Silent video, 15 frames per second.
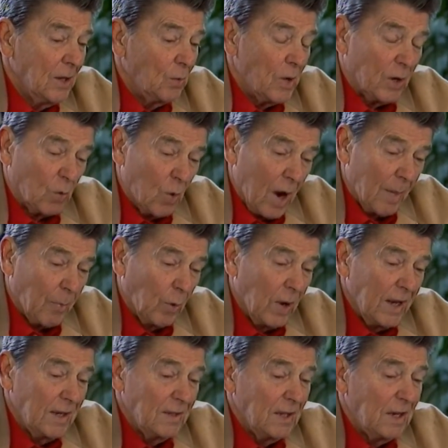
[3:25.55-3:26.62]
We
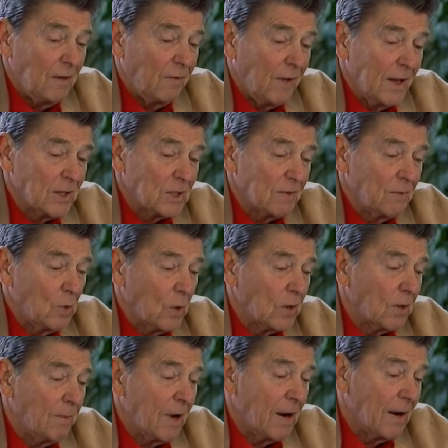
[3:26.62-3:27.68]
cooperate in the defense of
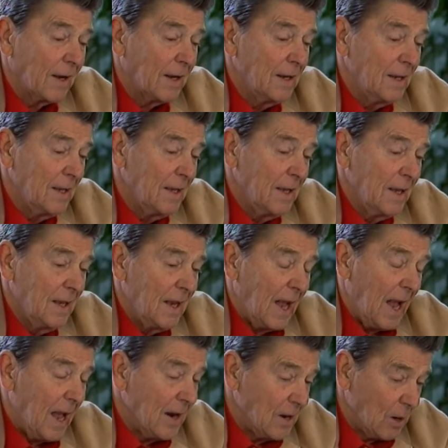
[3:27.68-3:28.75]
North America
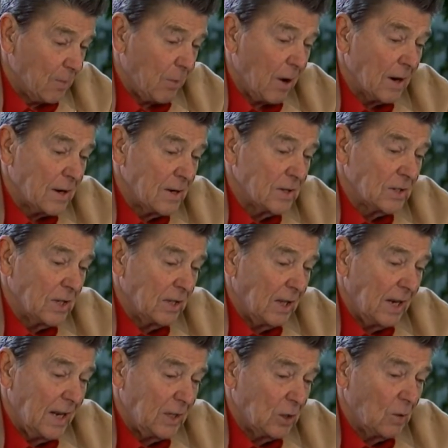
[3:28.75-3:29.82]
and are partners in
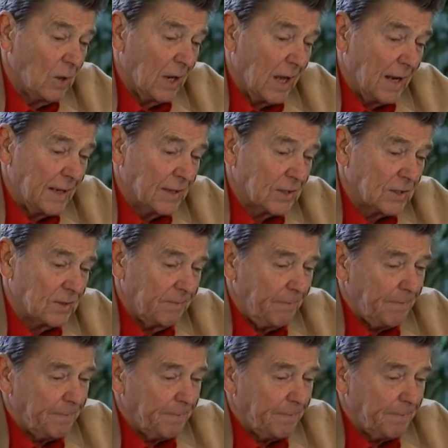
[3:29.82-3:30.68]
the NATO alliance.